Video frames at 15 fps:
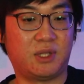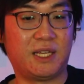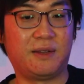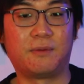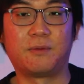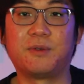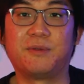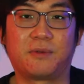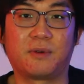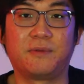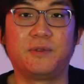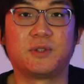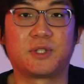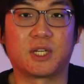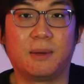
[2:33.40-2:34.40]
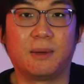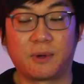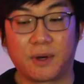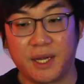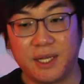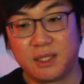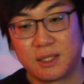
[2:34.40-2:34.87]
leave room for future
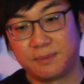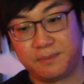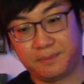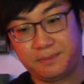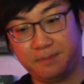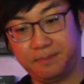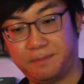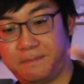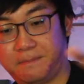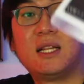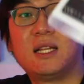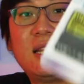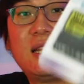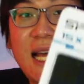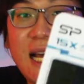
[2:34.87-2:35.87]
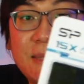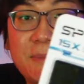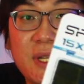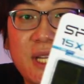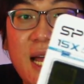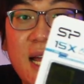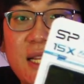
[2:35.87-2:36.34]
upgrades. Last
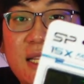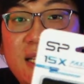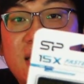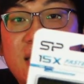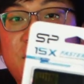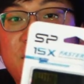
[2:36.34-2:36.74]
but not least,